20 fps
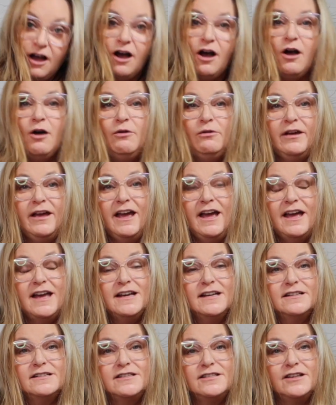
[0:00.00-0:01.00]

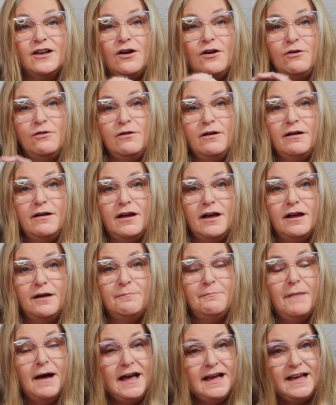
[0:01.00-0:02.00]
Okay, so
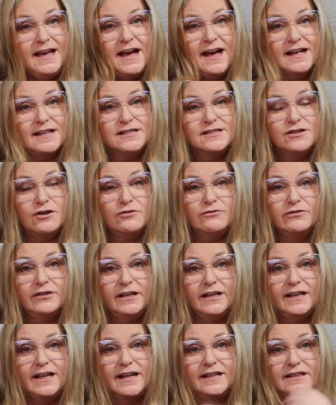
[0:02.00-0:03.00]
my cats don't
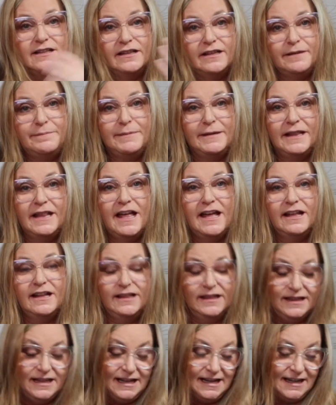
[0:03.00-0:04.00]
really like the lip and
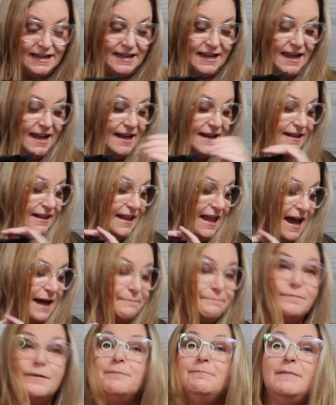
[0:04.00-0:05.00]
lick and
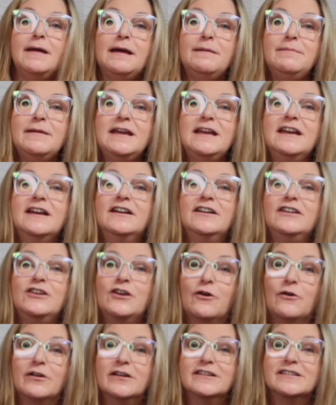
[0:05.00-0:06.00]
lap, but maybe
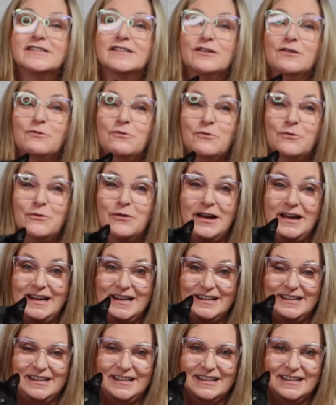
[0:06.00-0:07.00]
yours
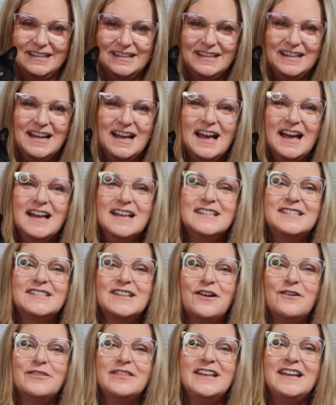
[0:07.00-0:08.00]
will.
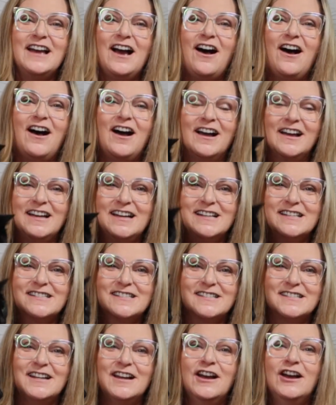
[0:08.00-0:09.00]
So the
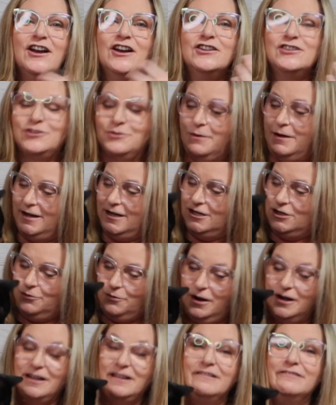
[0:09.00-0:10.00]
August
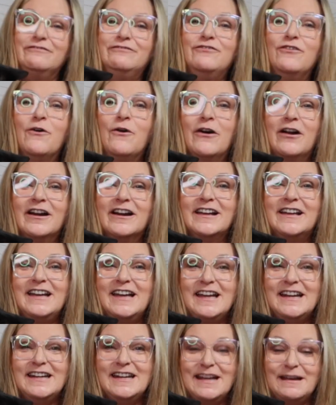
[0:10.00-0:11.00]
2024
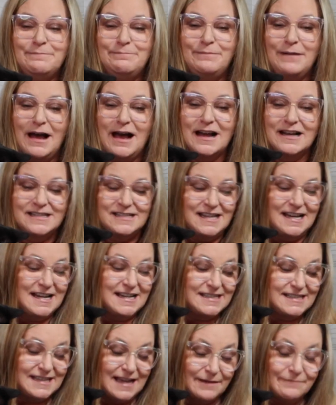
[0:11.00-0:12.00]
Kitnip box,
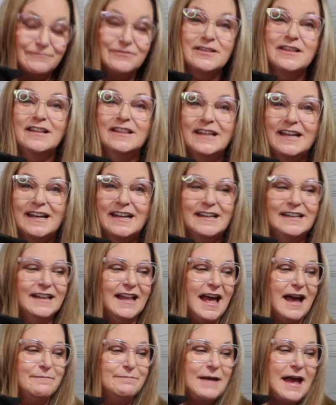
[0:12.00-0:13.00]
except for the and
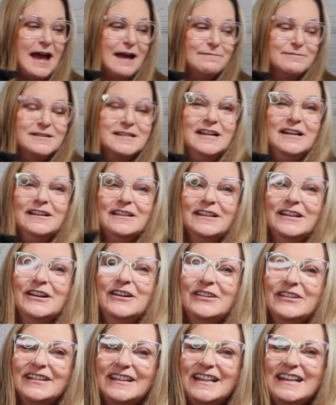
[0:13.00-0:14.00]
Lap,
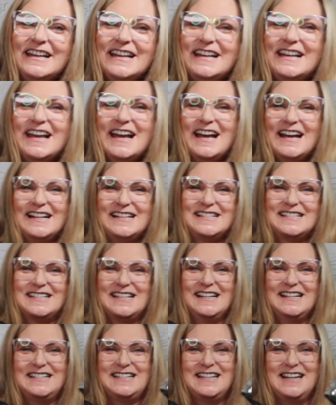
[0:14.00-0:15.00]
absolutely gets
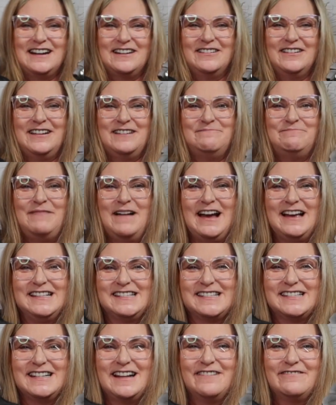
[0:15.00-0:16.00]
the Terry Buy
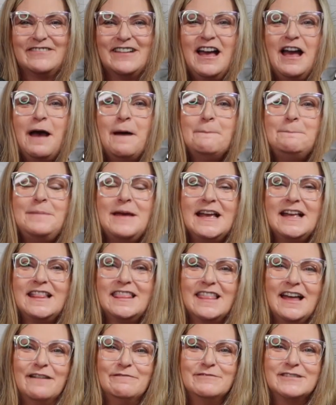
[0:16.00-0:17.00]
stuff. Big
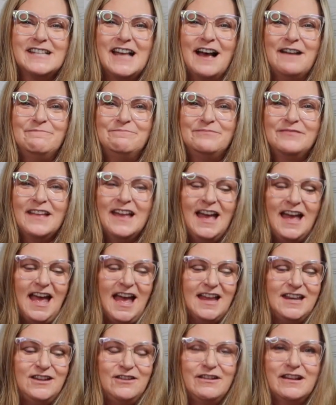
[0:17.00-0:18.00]
thumbs up,
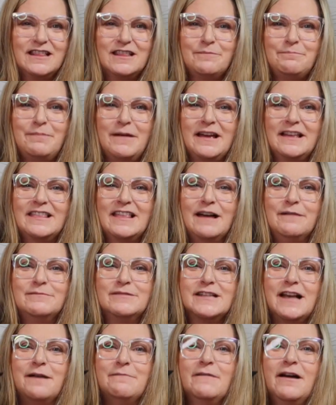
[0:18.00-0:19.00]
and you get the big
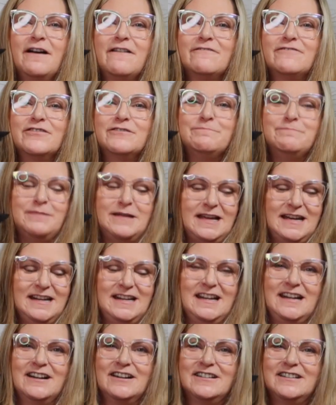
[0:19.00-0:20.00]
thumbs up for being
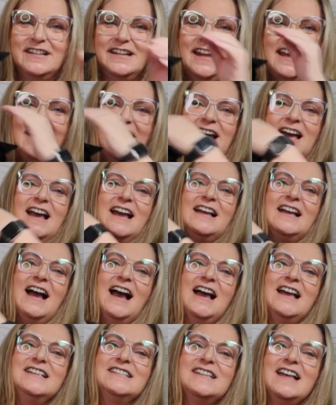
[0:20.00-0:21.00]
here today.
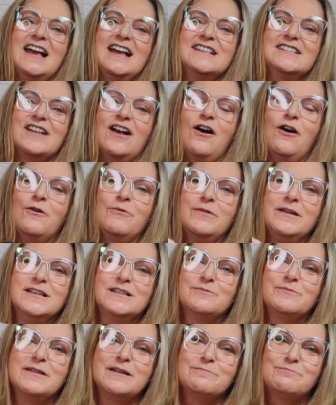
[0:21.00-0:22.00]
Guys, as
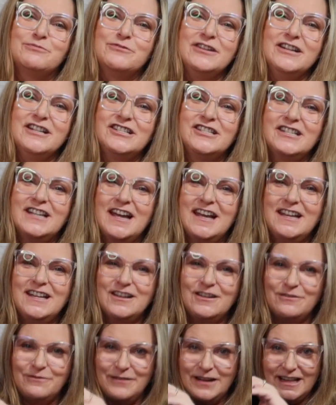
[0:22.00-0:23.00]
always, we appreciate
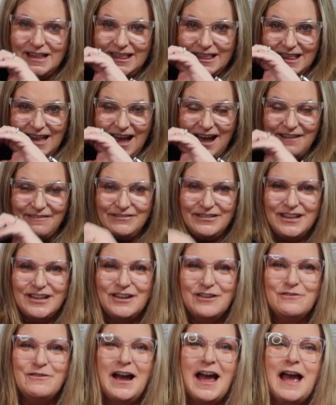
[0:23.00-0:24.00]
you. We love
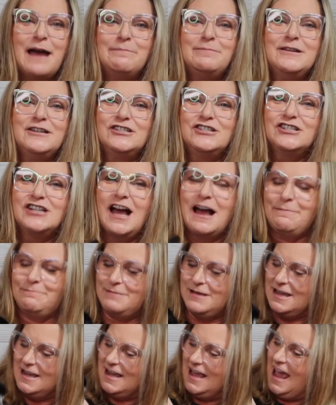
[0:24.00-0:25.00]
you. Happy
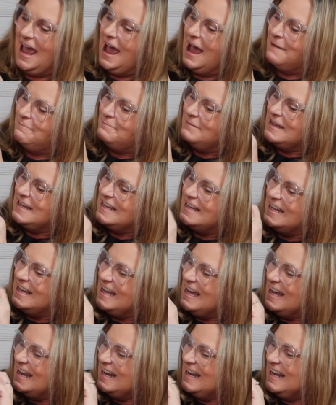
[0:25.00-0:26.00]
shopping, happy
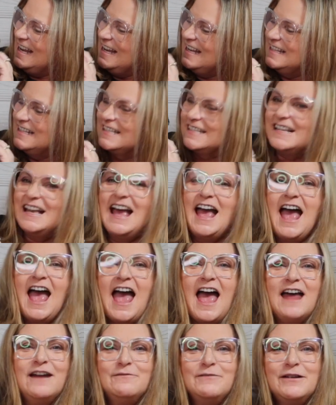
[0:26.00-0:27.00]
kitties,
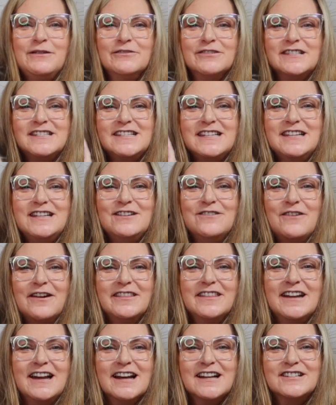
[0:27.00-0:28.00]
and we will see you
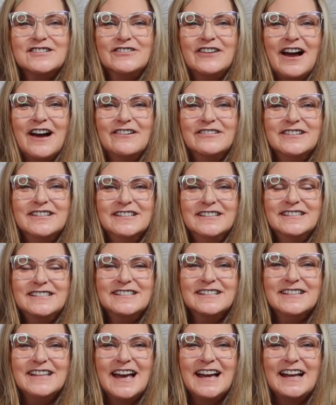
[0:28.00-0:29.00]
on the next round.
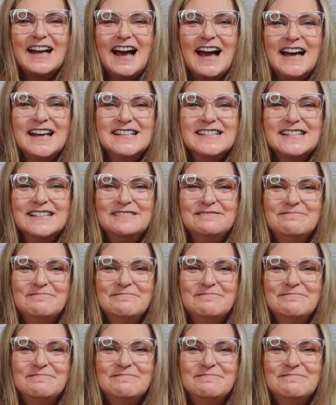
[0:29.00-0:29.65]
Till then, guys,